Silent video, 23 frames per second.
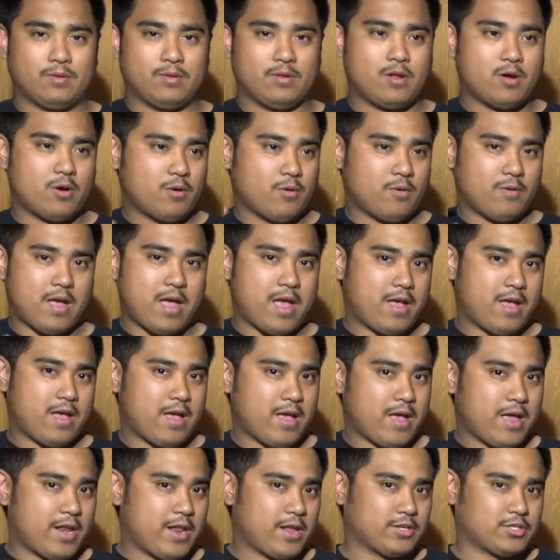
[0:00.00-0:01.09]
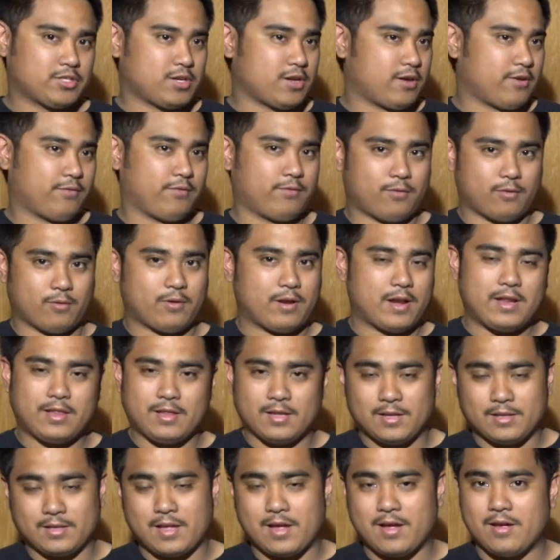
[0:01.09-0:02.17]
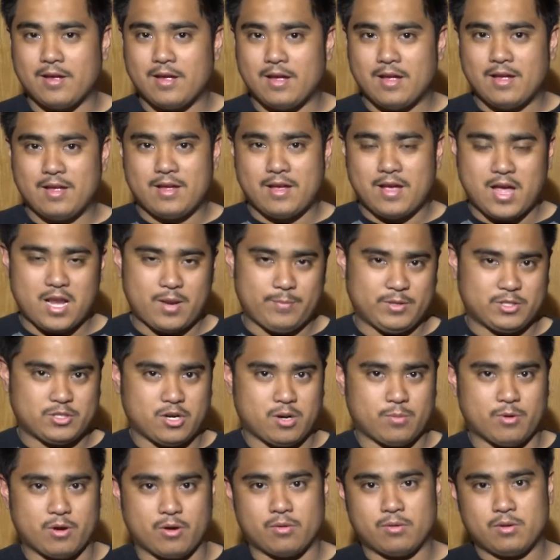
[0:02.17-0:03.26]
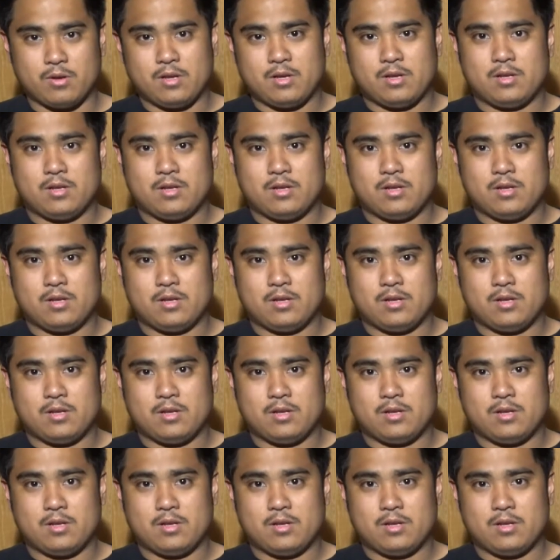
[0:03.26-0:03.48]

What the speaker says: no NA stuff or anything like that. Had to be turbo.